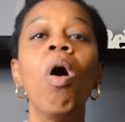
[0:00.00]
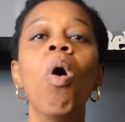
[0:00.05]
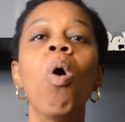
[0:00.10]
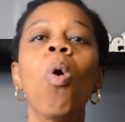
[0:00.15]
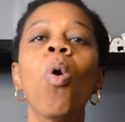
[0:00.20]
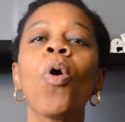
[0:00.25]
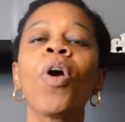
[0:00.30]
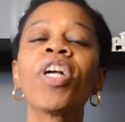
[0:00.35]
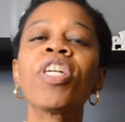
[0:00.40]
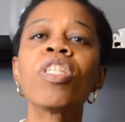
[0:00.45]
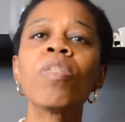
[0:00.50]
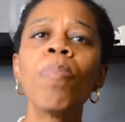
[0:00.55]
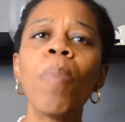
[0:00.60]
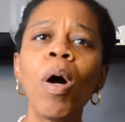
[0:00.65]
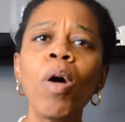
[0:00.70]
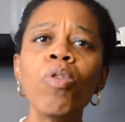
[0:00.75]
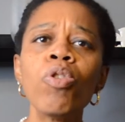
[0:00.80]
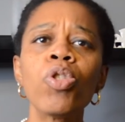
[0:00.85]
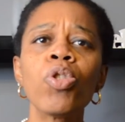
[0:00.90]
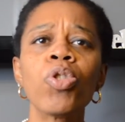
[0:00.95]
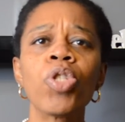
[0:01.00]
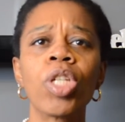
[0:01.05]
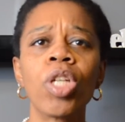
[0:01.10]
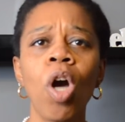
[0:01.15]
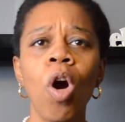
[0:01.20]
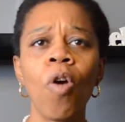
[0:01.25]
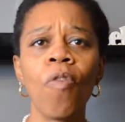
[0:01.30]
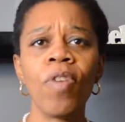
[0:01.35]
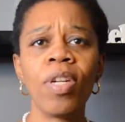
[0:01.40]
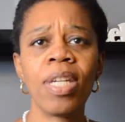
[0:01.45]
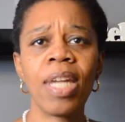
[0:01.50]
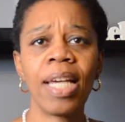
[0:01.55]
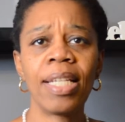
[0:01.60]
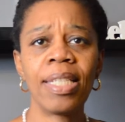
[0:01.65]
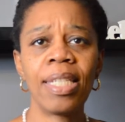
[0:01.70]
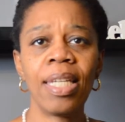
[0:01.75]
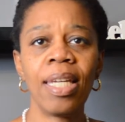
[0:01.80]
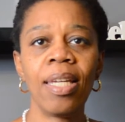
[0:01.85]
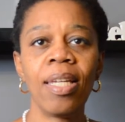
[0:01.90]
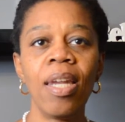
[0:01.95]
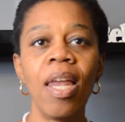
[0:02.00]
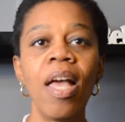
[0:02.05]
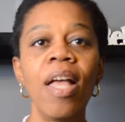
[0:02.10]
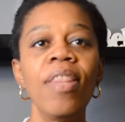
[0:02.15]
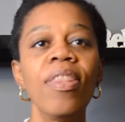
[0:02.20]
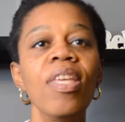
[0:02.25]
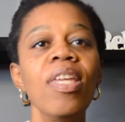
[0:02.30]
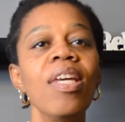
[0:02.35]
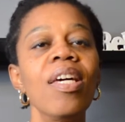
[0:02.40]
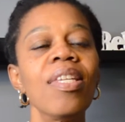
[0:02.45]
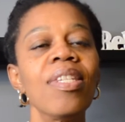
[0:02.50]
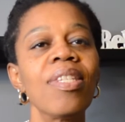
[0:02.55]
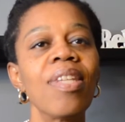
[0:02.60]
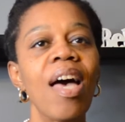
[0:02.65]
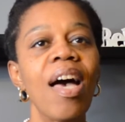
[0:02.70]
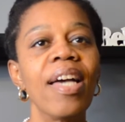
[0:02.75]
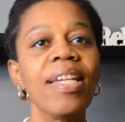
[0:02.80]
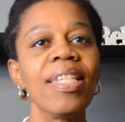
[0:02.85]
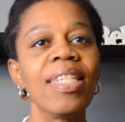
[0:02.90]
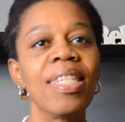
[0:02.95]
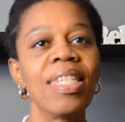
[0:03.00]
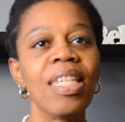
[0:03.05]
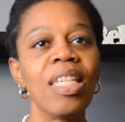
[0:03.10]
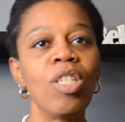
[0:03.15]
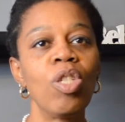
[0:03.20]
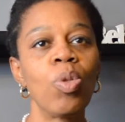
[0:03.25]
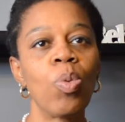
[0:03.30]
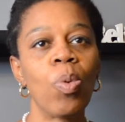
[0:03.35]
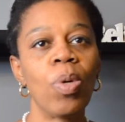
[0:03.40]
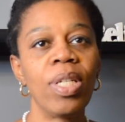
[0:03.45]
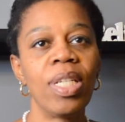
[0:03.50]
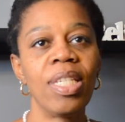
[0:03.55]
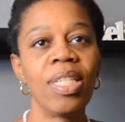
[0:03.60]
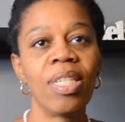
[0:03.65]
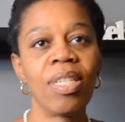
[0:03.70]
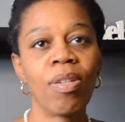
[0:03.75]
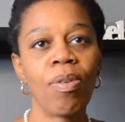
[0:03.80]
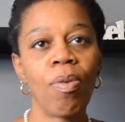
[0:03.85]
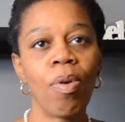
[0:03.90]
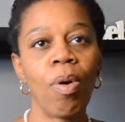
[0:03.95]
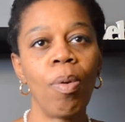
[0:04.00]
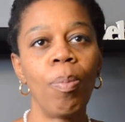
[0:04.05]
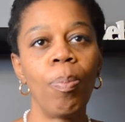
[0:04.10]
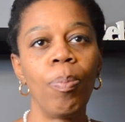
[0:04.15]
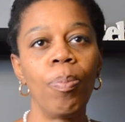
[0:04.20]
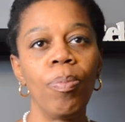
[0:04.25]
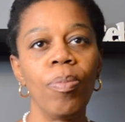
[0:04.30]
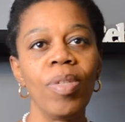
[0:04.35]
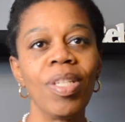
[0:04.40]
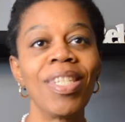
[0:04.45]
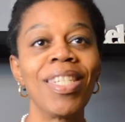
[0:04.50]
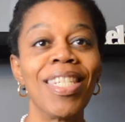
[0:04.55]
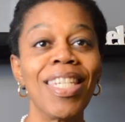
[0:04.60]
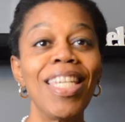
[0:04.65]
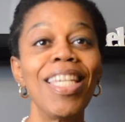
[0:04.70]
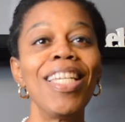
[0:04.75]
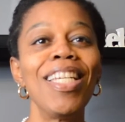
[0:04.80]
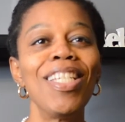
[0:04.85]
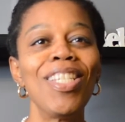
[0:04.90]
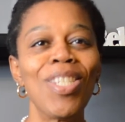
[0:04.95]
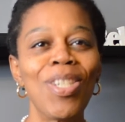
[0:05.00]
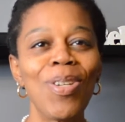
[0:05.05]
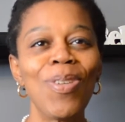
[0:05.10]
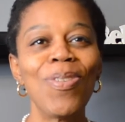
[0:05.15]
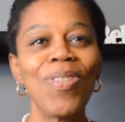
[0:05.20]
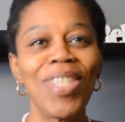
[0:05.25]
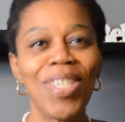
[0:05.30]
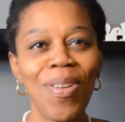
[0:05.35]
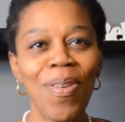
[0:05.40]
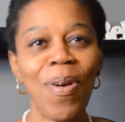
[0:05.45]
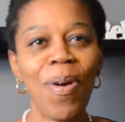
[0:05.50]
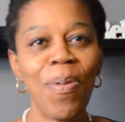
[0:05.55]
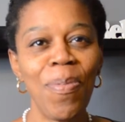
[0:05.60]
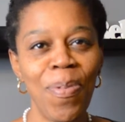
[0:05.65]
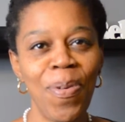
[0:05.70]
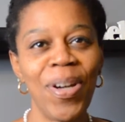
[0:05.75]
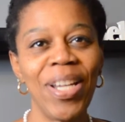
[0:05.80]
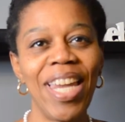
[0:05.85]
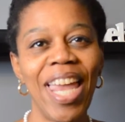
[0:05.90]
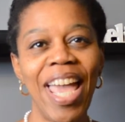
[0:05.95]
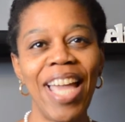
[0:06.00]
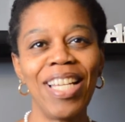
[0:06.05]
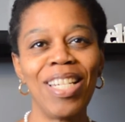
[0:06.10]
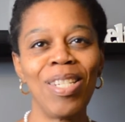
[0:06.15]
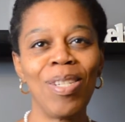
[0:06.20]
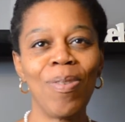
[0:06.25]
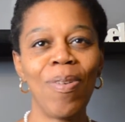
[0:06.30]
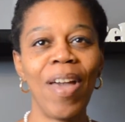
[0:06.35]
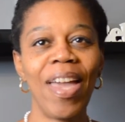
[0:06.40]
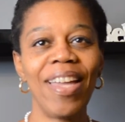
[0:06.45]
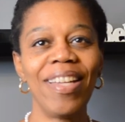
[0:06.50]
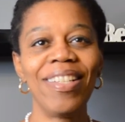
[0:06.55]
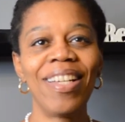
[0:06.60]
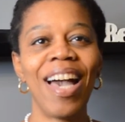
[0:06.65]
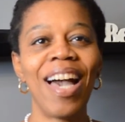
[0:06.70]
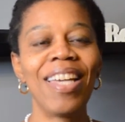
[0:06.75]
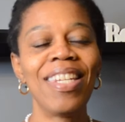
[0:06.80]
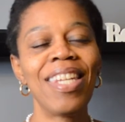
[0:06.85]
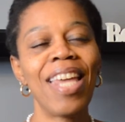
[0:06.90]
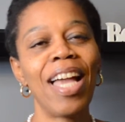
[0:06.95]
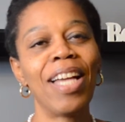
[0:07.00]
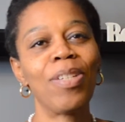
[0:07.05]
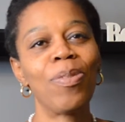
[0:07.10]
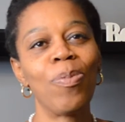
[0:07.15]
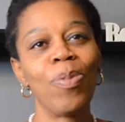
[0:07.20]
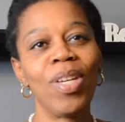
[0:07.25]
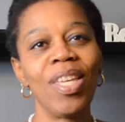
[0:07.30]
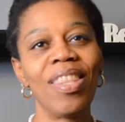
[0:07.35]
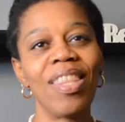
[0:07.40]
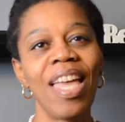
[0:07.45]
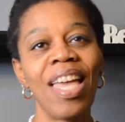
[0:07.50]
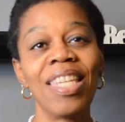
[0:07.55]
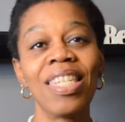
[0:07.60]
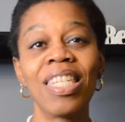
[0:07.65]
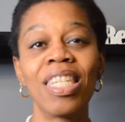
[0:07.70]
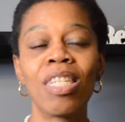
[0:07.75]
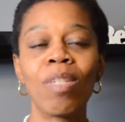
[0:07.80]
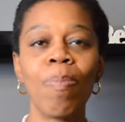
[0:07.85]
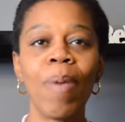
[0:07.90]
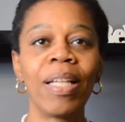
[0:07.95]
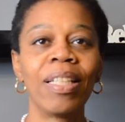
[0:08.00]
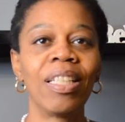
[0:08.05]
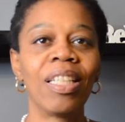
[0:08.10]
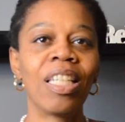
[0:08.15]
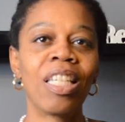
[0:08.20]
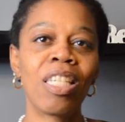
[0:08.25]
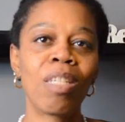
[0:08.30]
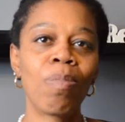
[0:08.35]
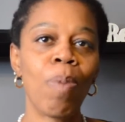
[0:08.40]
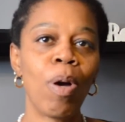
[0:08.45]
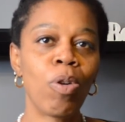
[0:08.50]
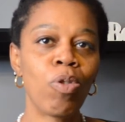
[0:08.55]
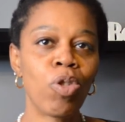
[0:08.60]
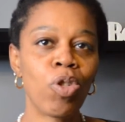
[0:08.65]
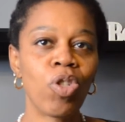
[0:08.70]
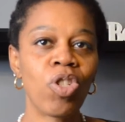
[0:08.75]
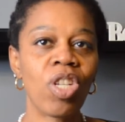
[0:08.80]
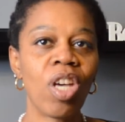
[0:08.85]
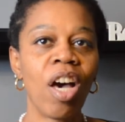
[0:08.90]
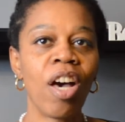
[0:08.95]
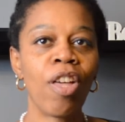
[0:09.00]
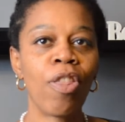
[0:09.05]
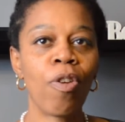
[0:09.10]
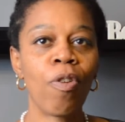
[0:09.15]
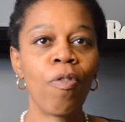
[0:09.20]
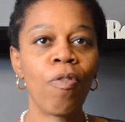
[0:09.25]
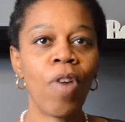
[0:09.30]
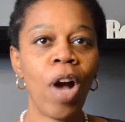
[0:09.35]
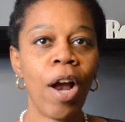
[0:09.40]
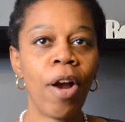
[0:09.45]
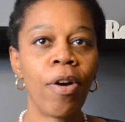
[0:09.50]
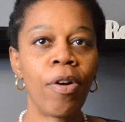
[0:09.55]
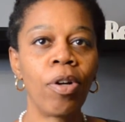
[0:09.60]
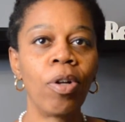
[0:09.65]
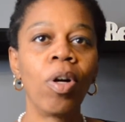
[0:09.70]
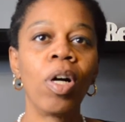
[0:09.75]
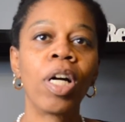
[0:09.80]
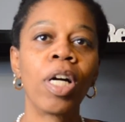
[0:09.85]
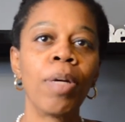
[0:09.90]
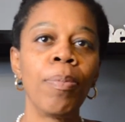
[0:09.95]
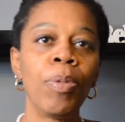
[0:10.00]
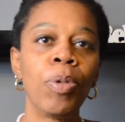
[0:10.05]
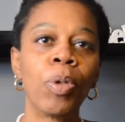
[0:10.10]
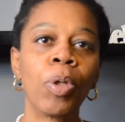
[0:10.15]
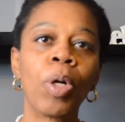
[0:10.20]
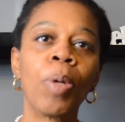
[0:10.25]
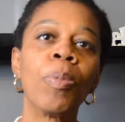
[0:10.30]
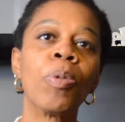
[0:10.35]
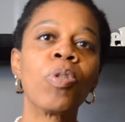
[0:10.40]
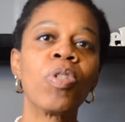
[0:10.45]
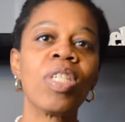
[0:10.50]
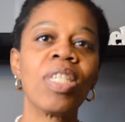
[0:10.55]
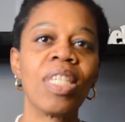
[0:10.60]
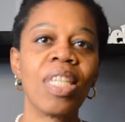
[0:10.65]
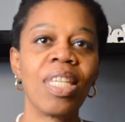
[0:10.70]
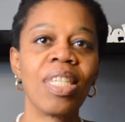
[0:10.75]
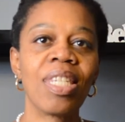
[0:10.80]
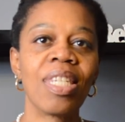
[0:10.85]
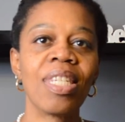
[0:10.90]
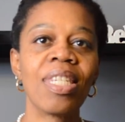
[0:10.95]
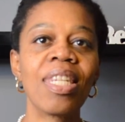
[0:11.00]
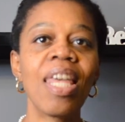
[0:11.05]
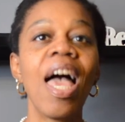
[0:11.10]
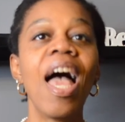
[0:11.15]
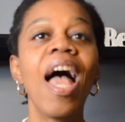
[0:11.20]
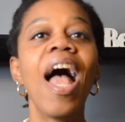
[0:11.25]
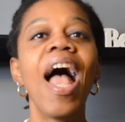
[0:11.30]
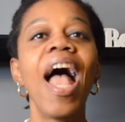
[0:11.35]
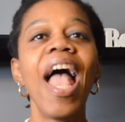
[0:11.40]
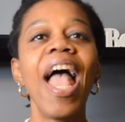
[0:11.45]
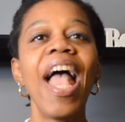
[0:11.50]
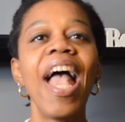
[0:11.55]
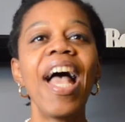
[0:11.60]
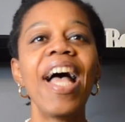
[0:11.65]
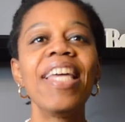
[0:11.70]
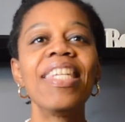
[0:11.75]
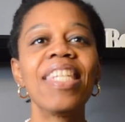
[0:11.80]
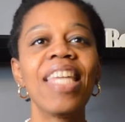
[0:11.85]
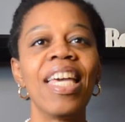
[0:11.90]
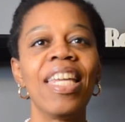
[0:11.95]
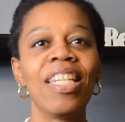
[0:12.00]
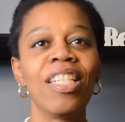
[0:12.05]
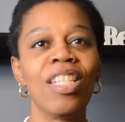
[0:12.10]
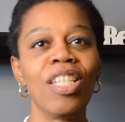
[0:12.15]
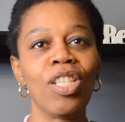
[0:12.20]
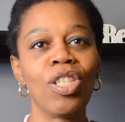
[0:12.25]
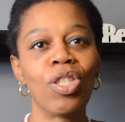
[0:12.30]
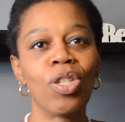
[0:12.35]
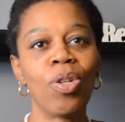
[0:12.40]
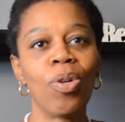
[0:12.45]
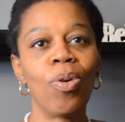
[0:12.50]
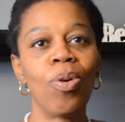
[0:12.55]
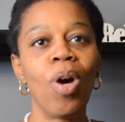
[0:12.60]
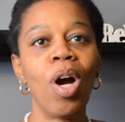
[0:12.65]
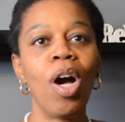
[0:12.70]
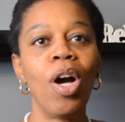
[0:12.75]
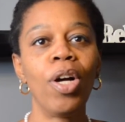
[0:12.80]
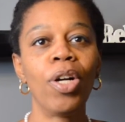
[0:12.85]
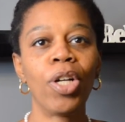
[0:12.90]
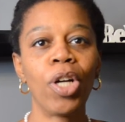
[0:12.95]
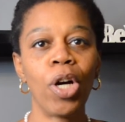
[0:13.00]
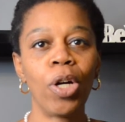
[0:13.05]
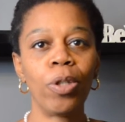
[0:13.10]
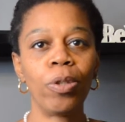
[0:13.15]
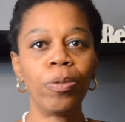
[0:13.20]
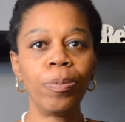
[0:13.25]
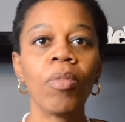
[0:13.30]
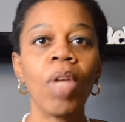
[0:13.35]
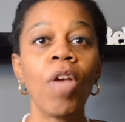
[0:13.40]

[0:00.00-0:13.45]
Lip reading: or exposure to COVID-19, then assign Z20.828, contact with and suspected exposure to other viral communicable diseases, as an additional code.